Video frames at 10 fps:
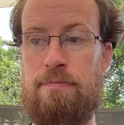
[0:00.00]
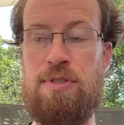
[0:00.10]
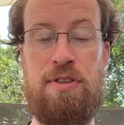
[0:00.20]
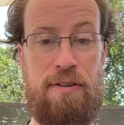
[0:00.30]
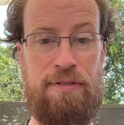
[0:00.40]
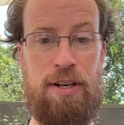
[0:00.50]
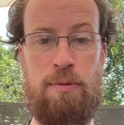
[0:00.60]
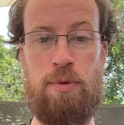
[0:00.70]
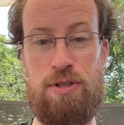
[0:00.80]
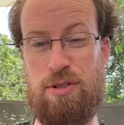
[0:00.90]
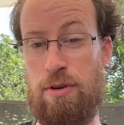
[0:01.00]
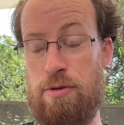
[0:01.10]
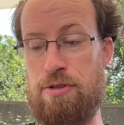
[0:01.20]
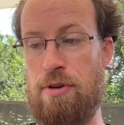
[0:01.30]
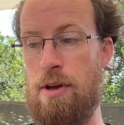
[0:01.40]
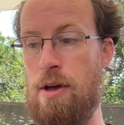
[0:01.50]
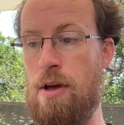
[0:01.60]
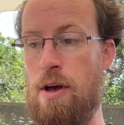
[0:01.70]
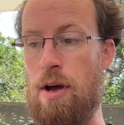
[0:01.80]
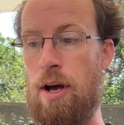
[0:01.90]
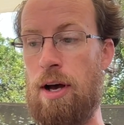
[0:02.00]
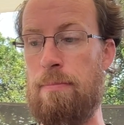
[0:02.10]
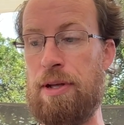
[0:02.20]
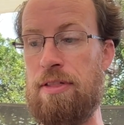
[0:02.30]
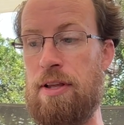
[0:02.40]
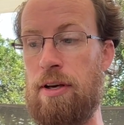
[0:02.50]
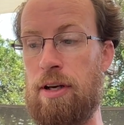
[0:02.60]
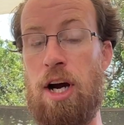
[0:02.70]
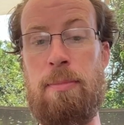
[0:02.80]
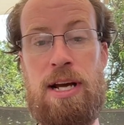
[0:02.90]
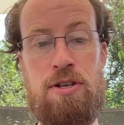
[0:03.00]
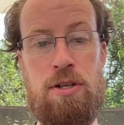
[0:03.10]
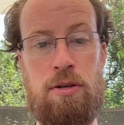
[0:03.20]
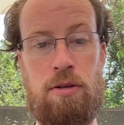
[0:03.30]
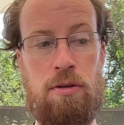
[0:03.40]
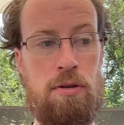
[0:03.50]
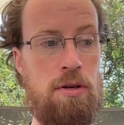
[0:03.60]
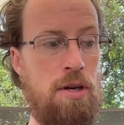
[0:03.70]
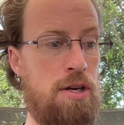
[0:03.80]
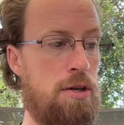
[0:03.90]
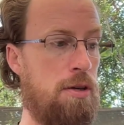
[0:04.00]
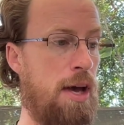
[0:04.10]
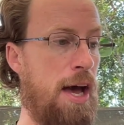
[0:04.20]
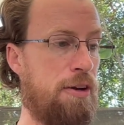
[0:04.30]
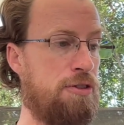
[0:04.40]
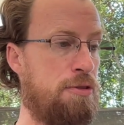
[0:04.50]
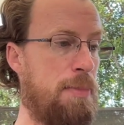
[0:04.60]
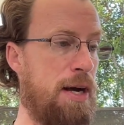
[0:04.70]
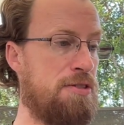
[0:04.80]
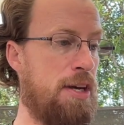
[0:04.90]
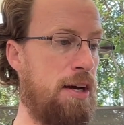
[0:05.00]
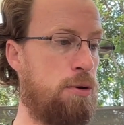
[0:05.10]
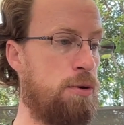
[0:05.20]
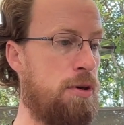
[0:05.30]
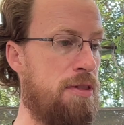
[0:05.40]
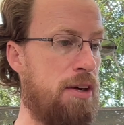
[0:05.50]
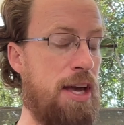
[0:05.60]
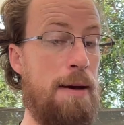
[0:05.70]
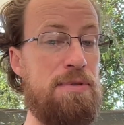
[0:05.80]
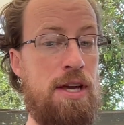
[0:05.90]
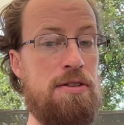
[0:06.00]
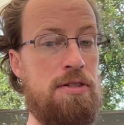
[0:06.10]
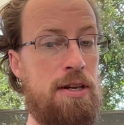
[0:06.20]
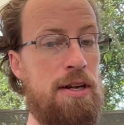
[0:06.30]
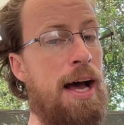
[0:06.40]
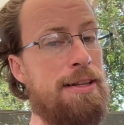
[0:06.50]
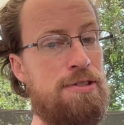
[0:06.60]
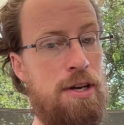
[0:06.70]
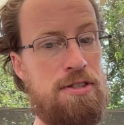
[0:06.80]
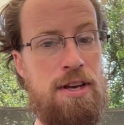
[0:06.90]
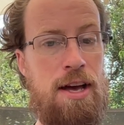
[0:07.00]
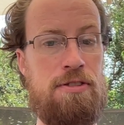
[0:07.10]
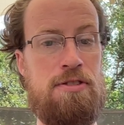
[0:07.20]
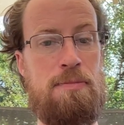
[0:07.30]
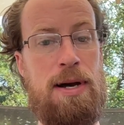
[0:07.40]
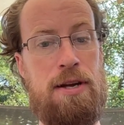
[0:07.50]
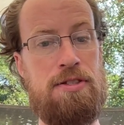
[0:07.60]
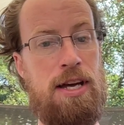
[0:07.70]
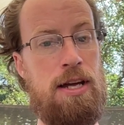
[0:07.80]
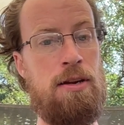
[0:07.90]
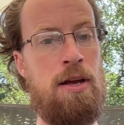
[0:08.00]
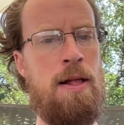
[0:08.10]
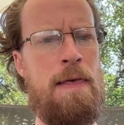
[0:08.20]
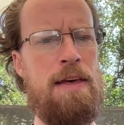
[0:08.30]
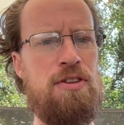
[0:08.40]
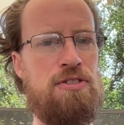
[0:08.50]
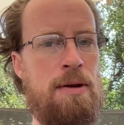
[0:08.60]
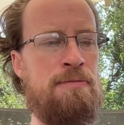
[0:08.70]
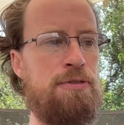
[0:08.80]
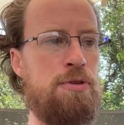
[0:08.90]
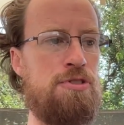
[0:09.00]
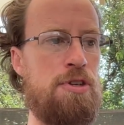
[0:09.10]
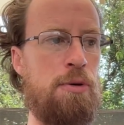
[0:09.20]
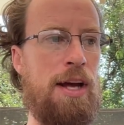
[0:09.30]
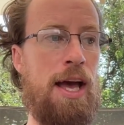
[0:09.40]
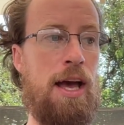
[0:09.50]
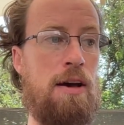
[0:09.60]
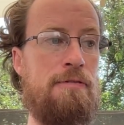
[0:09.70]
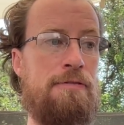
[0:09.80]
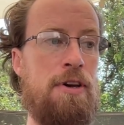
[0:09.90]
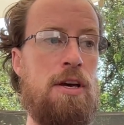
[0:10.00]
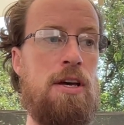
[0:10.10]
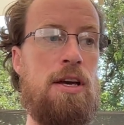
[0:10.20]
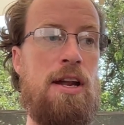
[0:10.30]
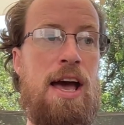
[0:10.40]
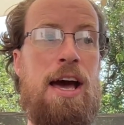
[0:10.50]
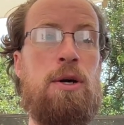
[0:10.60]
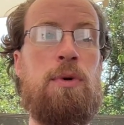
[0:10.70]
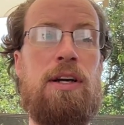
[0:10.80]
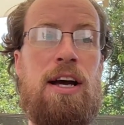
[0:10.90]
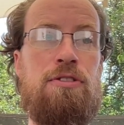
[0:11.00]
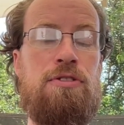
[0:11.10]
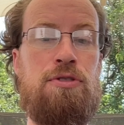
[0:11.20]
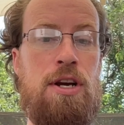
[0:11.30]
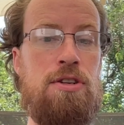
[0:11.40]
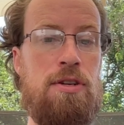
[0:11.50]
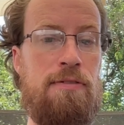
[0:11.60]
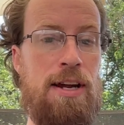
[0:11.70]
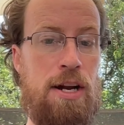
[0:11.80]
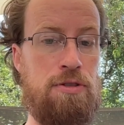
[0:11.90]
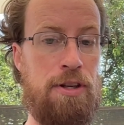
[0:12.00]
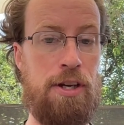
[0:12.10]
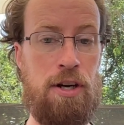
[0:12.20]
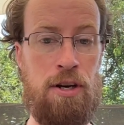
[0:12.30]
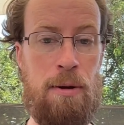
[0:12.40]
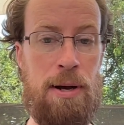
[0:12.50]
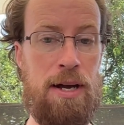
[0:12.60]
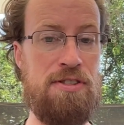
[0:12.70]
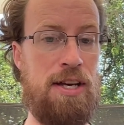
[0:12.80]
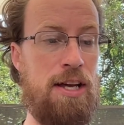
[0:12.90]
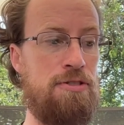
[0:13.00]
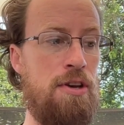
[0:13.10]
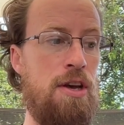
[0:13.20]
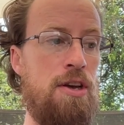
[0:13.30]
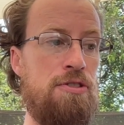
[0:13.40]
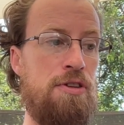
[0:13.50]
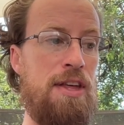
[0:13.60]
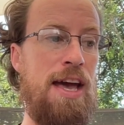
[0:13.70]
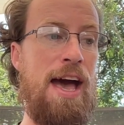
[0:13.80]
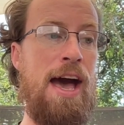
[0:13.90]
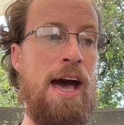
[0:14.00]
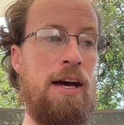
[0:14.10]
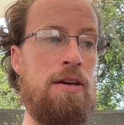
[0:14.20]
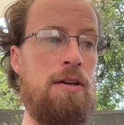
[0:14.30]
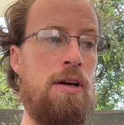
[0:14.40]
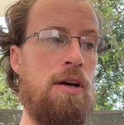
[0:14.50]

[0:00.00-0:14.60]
stuff in it, which is gross. But the carbonation, it acts as a biocide, or the capsaicin in hot sauce acts as a biocide. Some foods don't have an adequate concentration of naturally occurring biocides, so they add